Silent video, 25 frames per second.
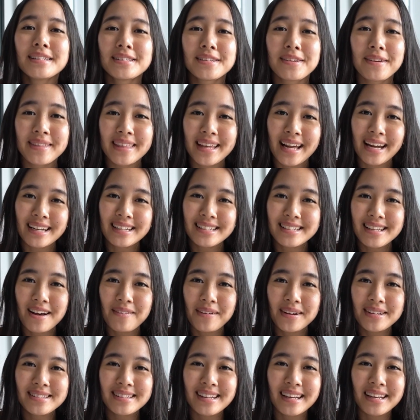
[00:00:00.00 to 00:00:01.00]
So that is how
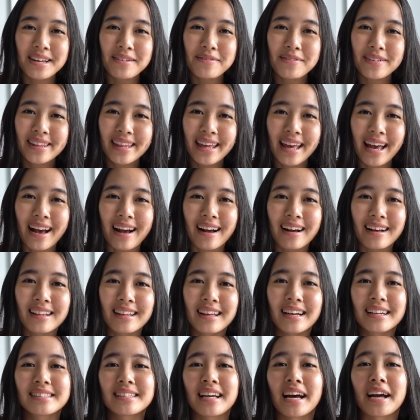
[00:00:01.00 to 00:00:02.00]
I study for the N C L
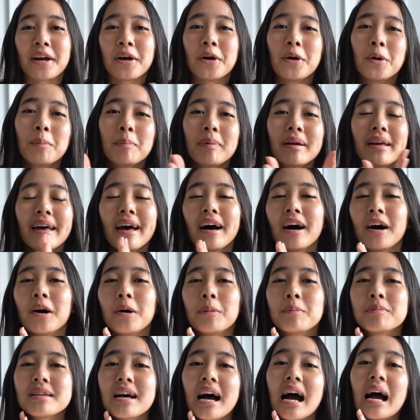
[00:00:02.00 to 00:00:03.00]
E X. I hope it
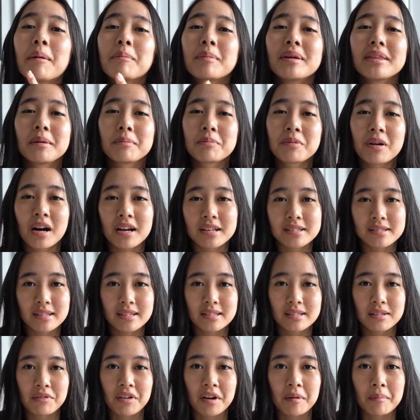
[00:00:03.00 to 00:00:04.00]
helped. I'm in the process
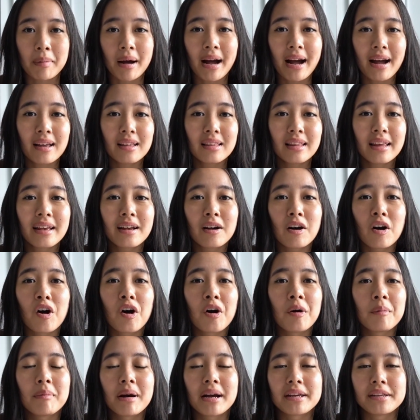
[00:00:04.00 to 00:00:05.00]
of compiling
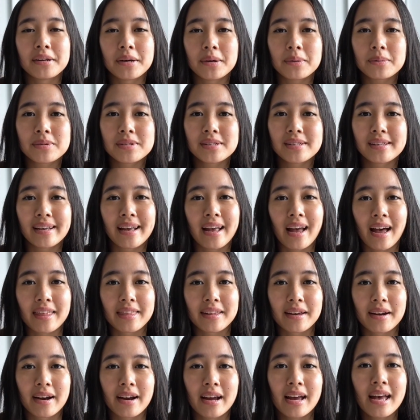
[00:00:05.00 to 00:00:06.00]
all my notes
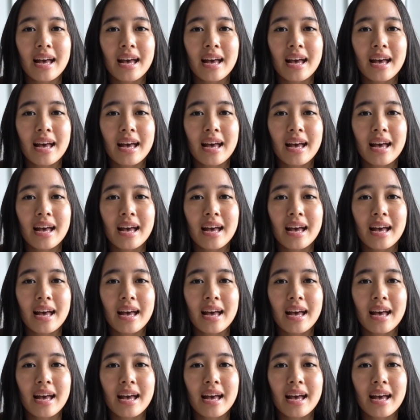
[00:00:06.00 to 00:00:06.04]
together.